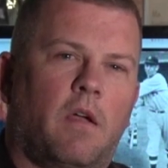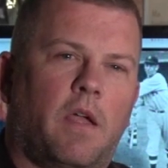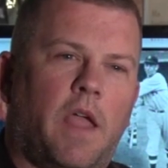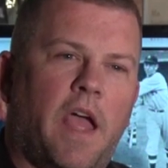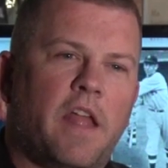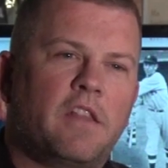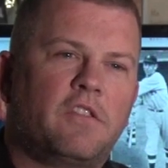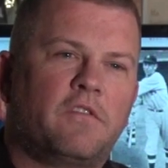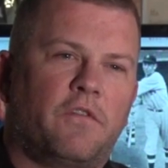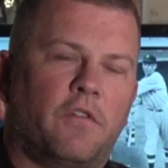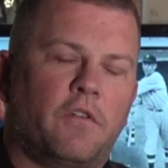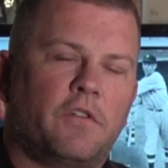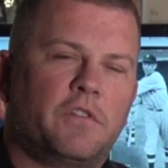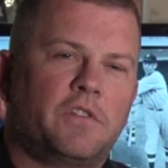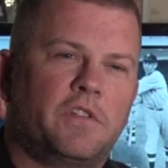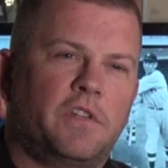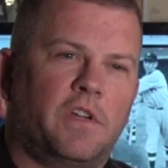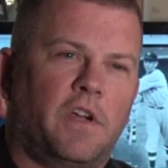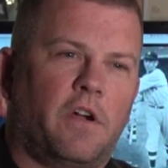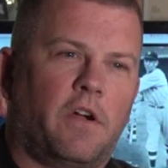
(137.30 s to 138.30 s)
Ed's
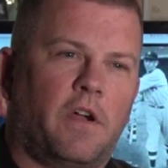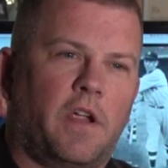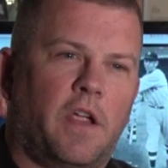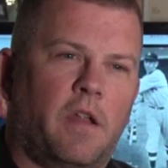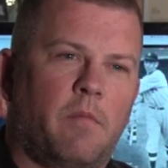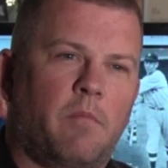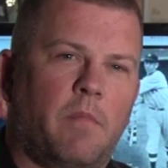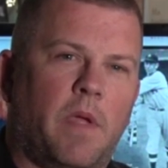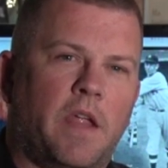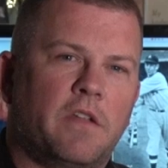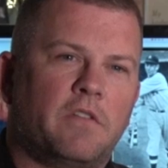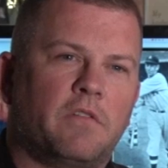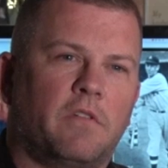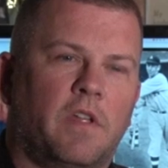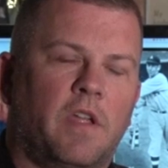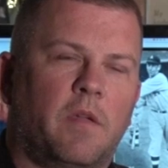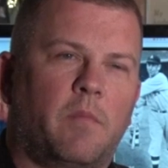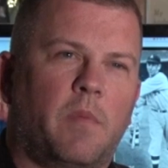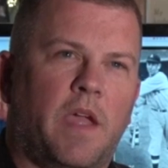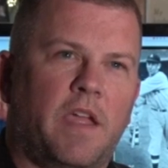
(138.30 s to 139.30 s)
first year in Major
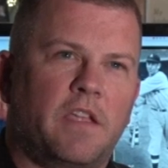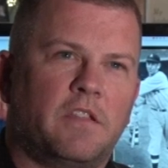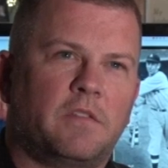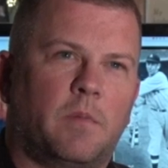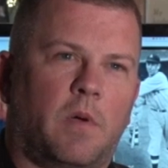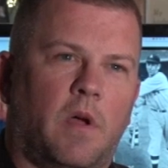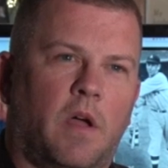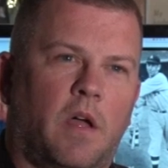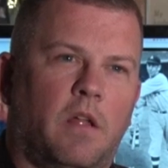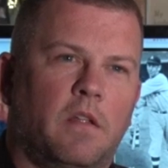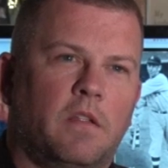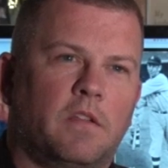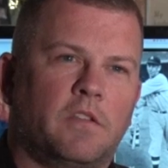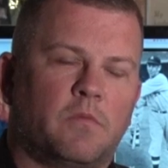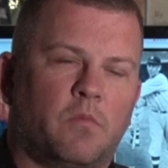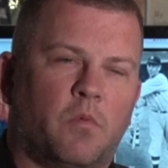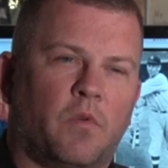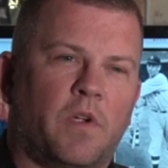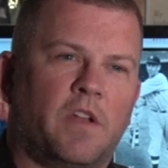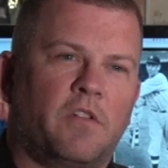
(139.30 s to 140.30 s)
League Baseball,
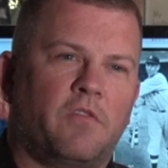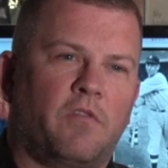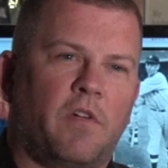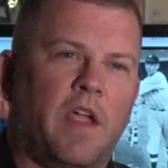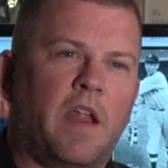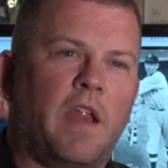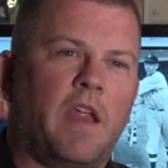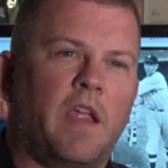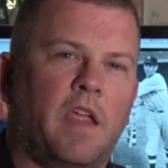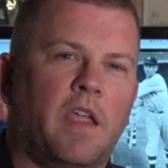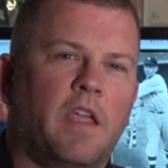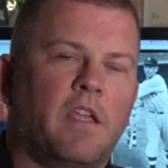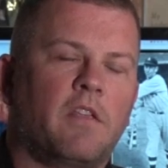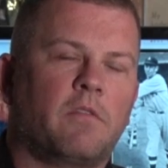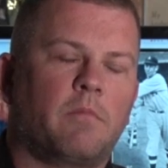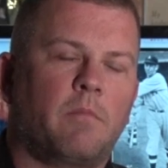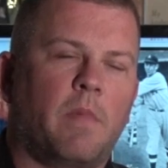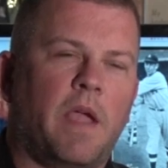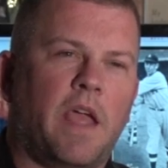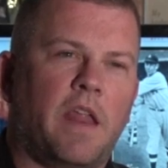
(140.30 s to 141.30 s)
spring training,
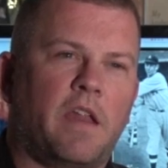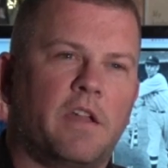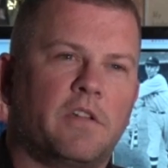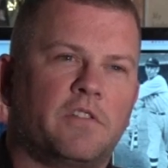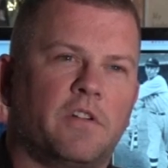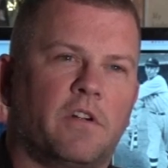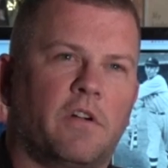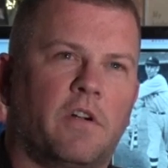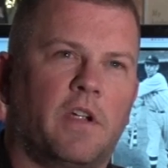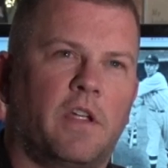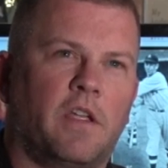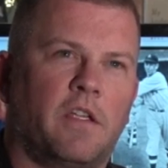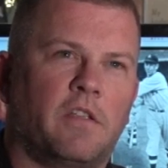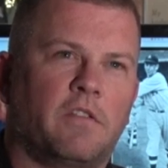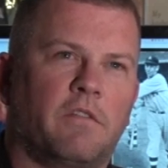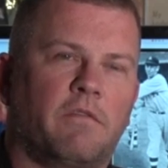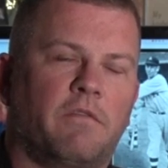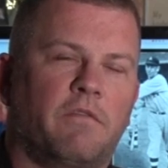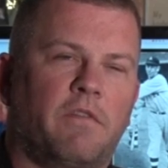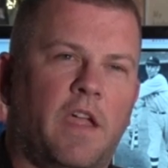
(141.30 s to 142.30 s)
his manager
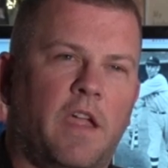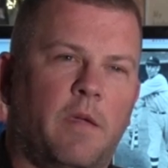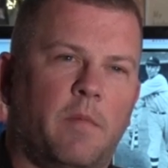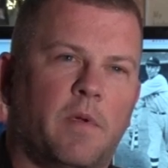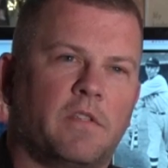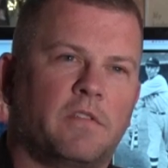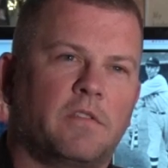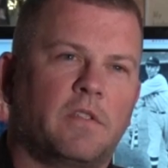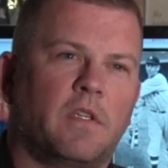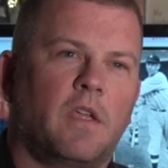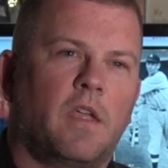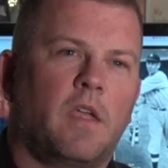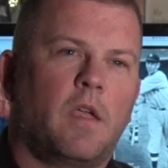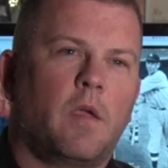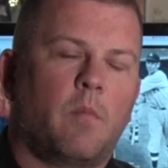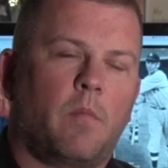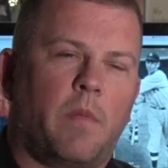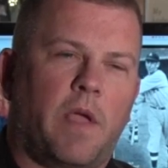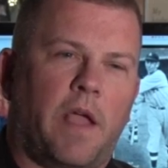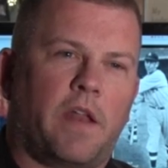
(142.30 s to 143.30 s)
is the famous
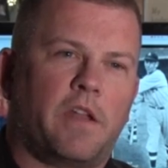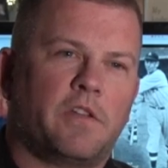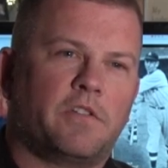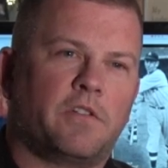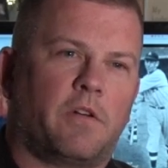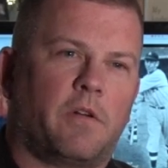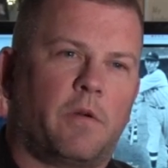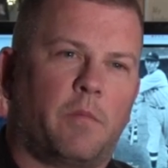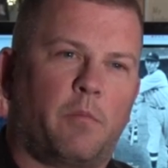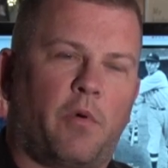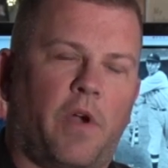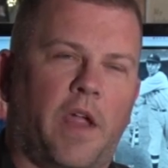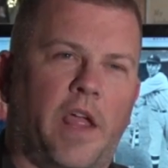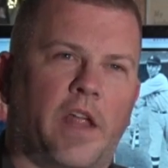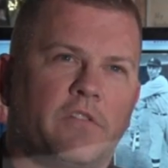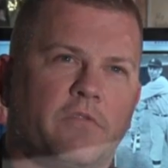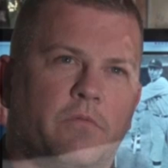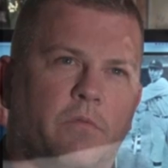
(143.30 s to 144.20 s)
manager in Branch